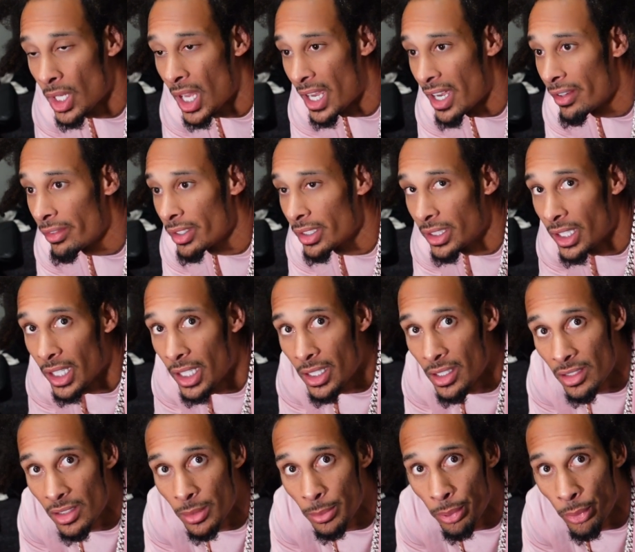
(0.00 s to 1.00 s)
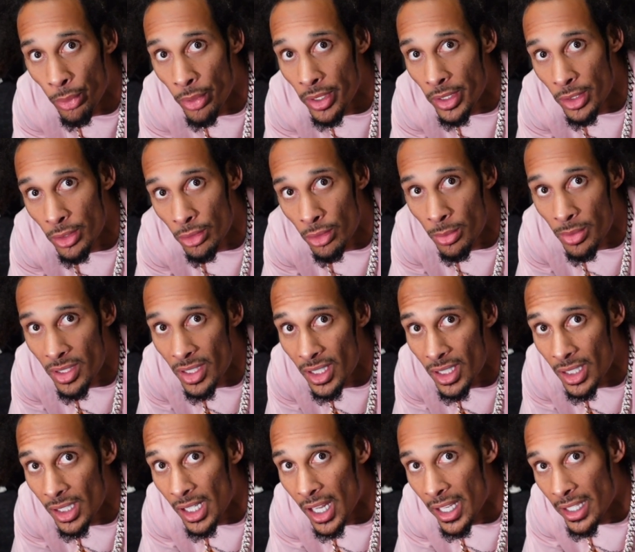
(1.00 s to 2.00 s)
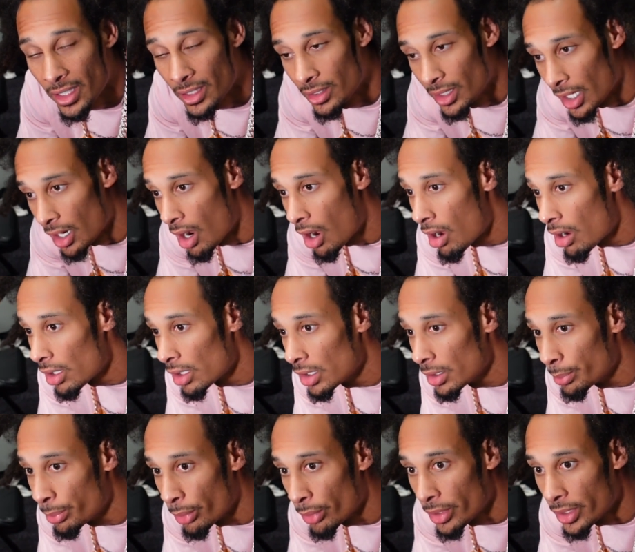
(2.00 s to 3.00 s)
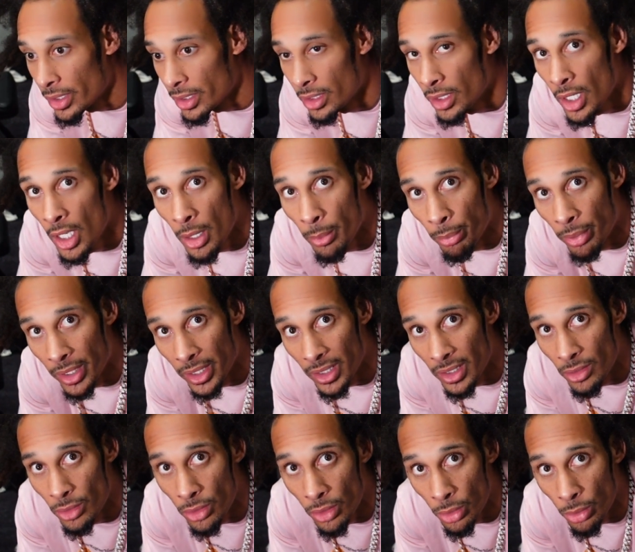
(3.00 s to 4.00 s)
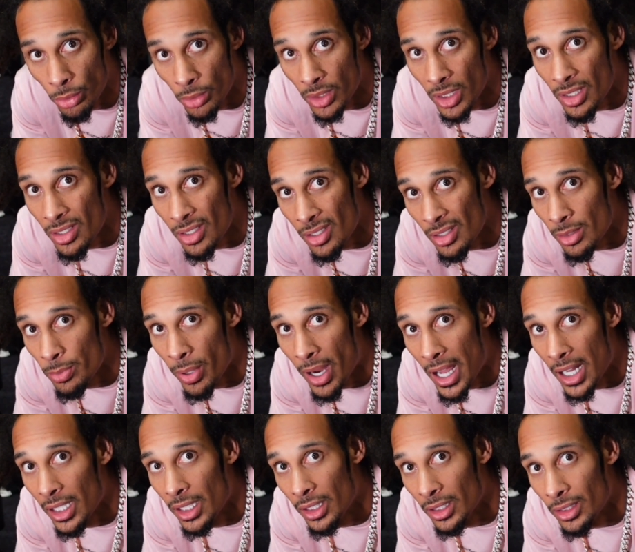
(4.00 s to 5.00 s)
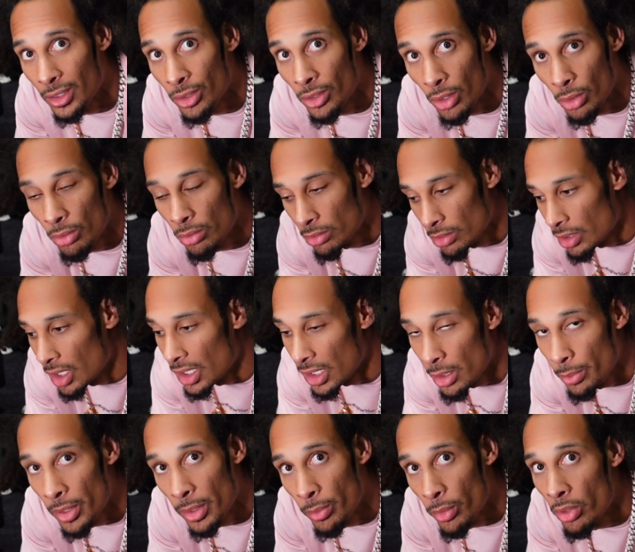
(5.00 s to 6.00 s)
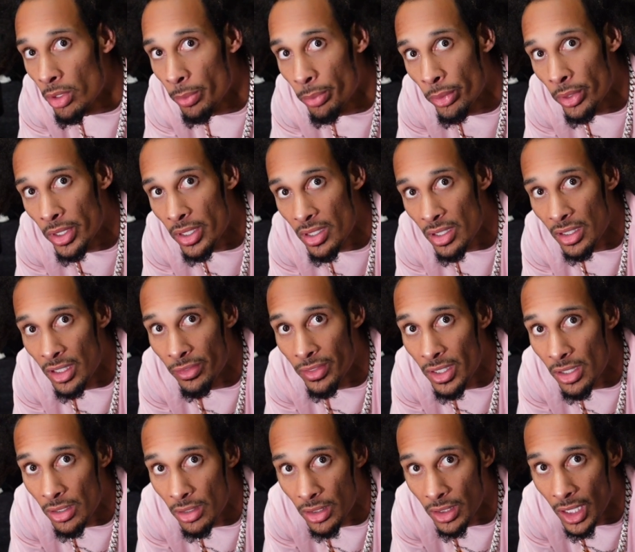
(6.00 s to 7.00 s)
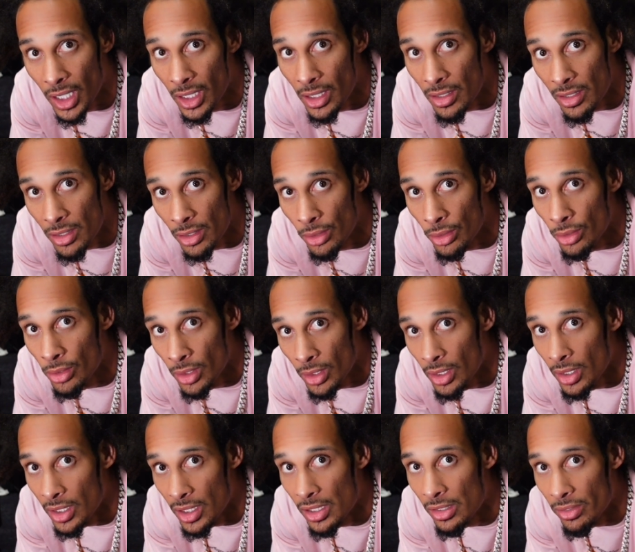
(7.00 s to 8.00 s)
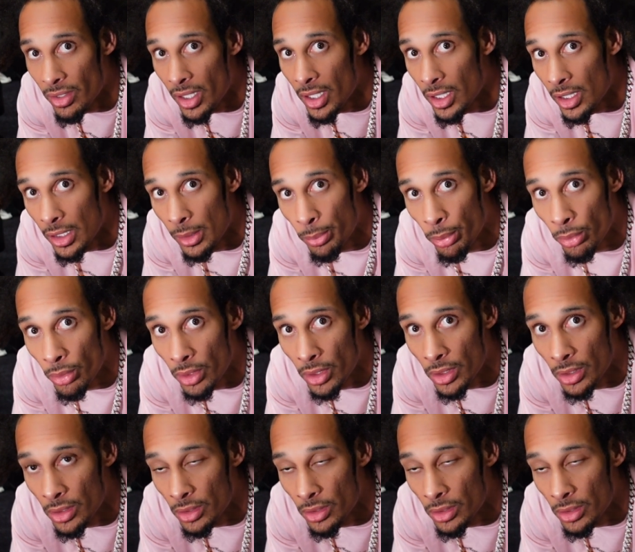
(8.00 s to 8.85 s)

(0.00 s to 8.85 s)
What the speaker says: Not every game is important, you know what I'm saying? Like, they're all important. But, you know, this is probably, you know, a little bit more important. It's a divisional game, so it's very important.